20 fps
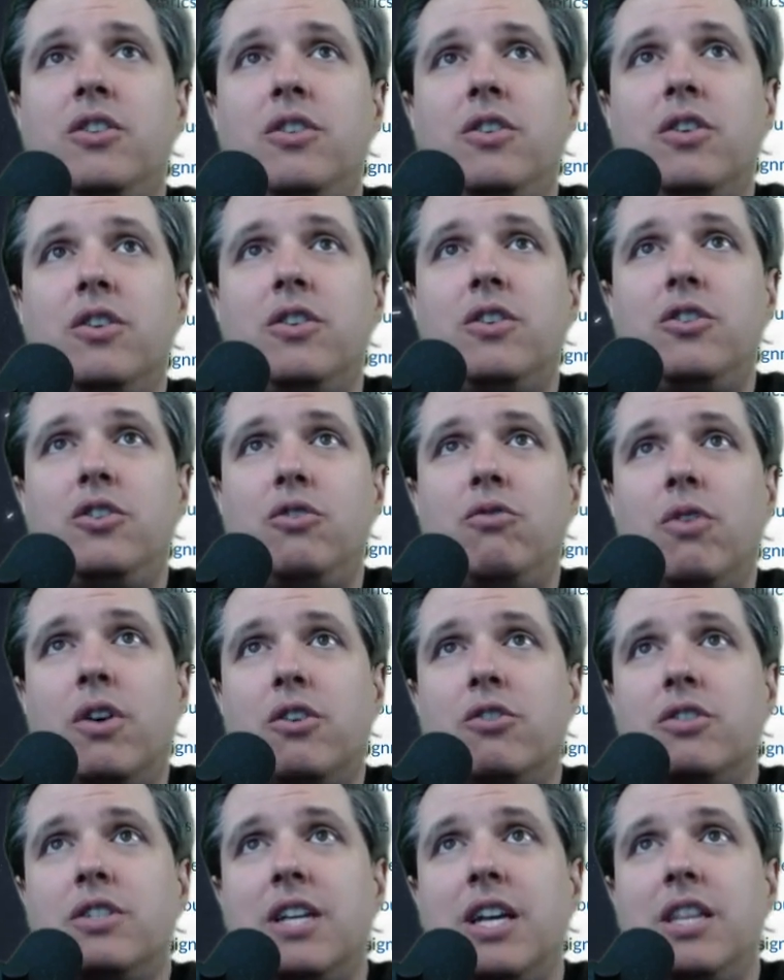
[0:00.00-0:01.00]
Do you
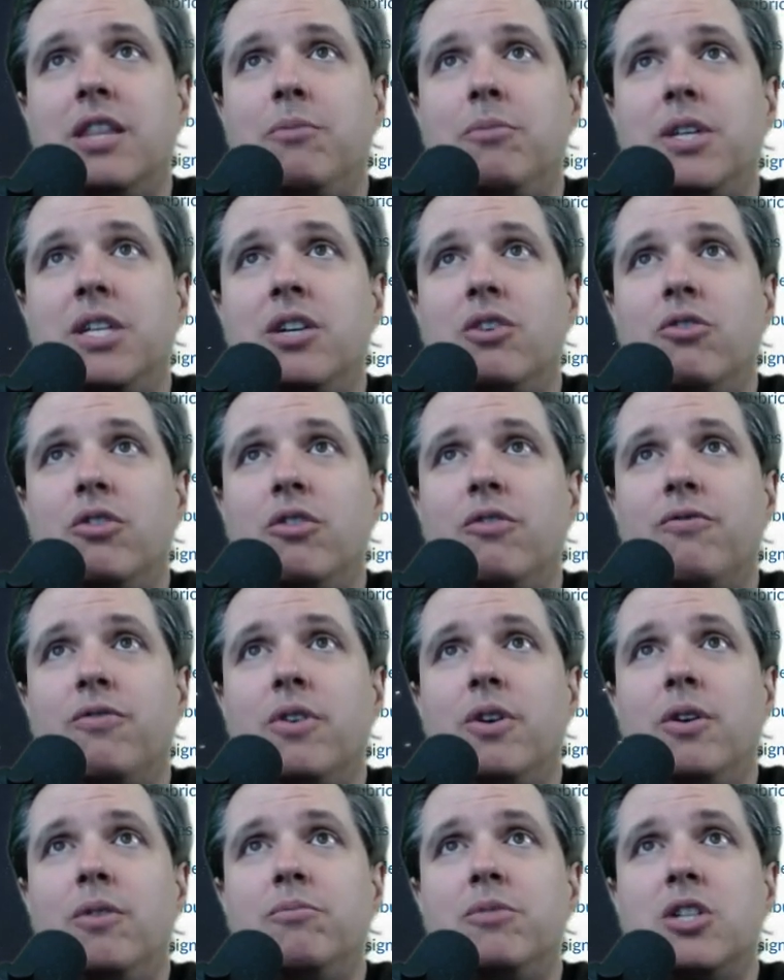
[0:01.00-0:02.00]
understand the material
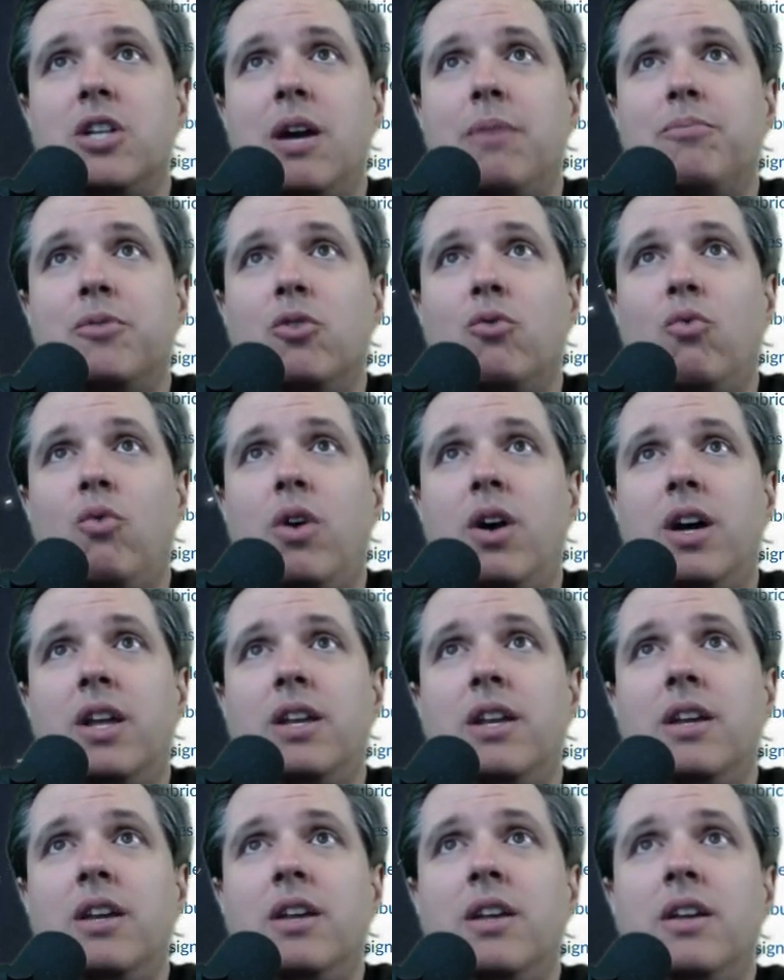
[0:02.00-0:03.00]
from chapter
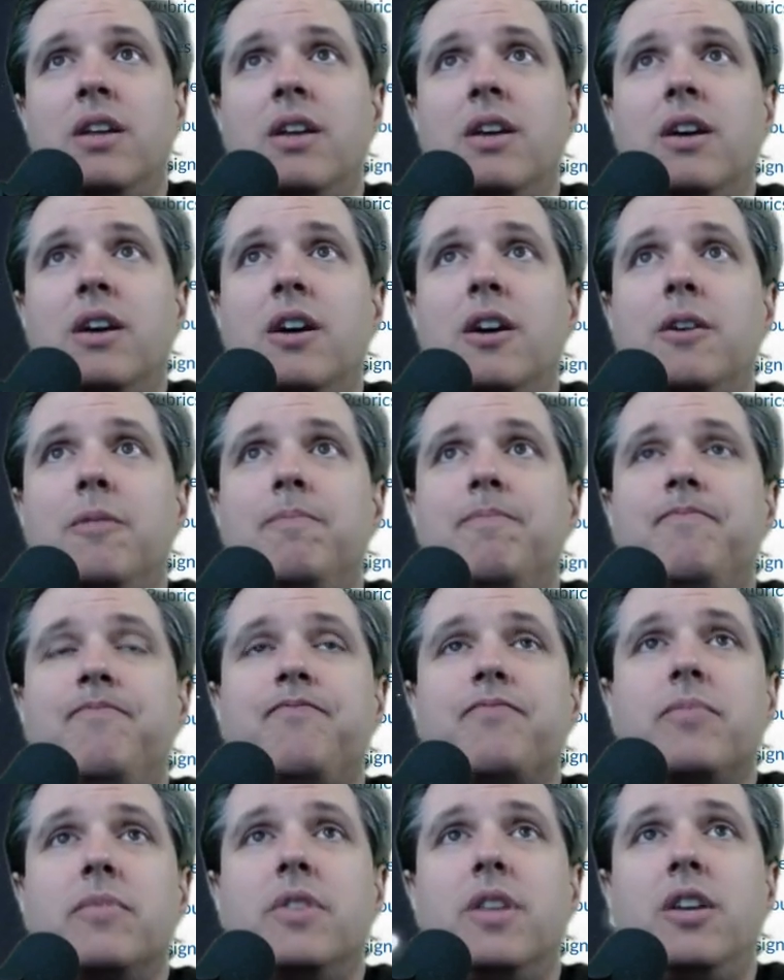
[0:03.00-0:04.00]
1
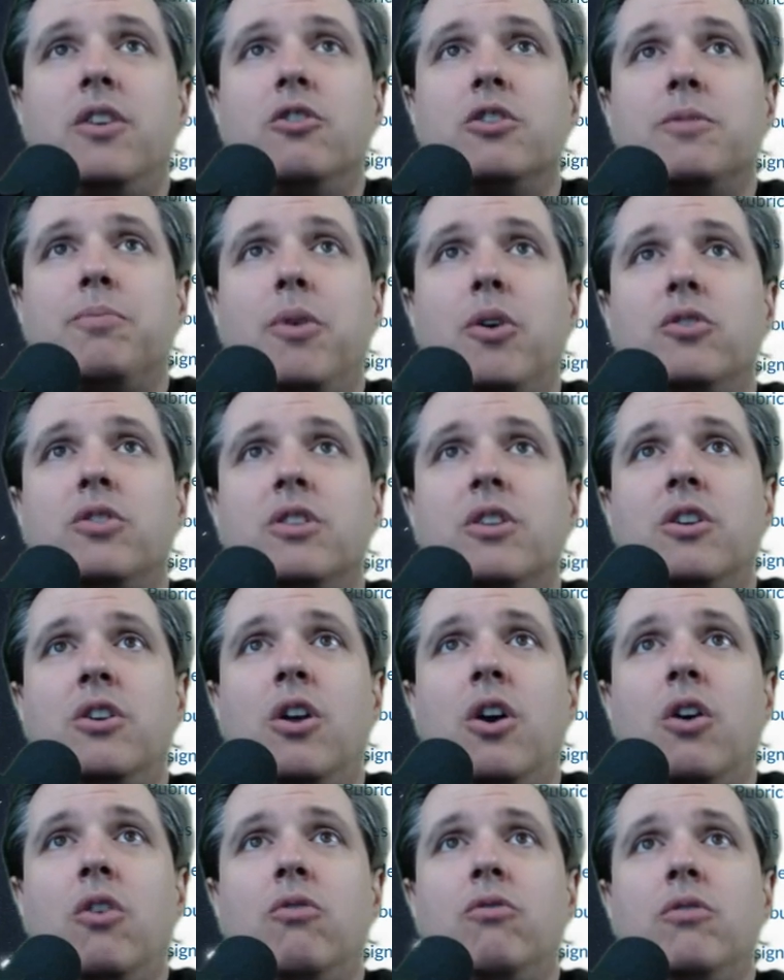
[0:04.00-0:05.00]
that you're supposed to
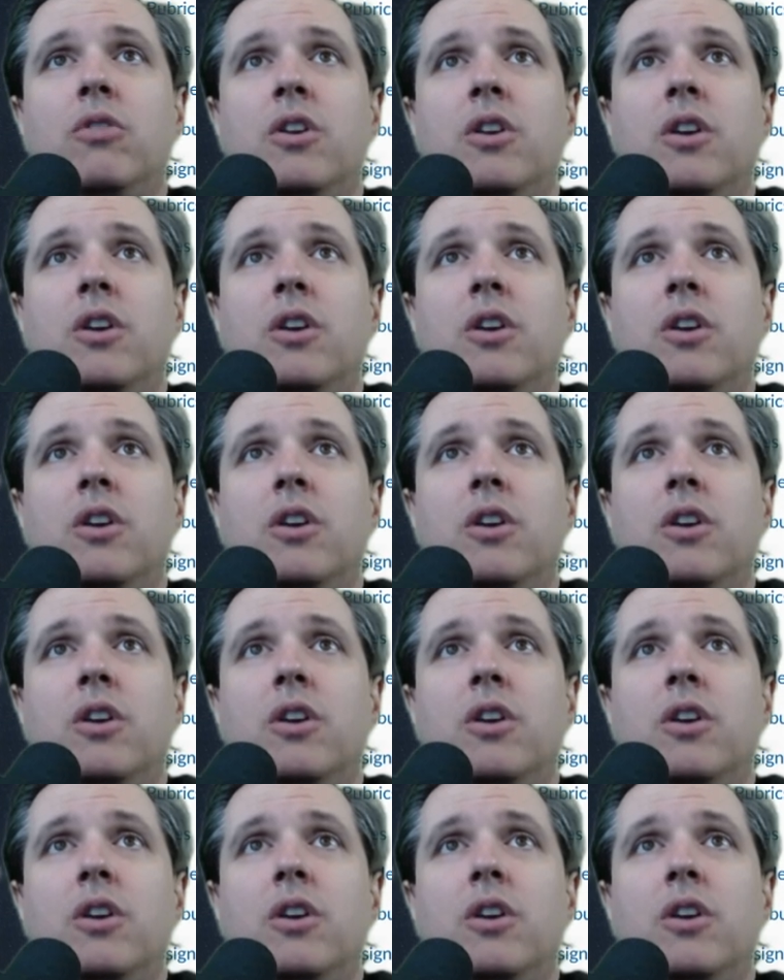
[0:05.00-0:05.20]
know?